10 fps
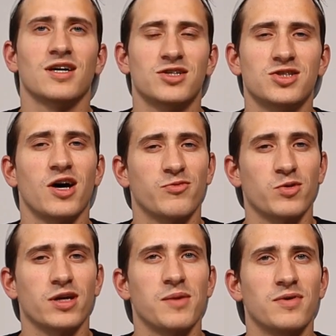Such
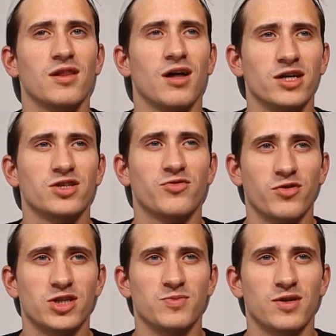software can be a large
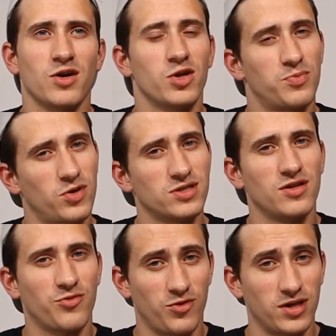infringement on your
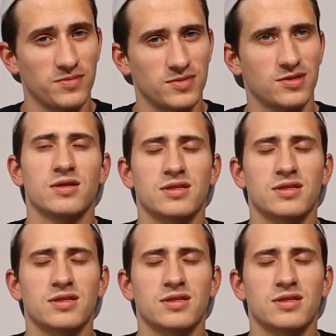personal freedoms.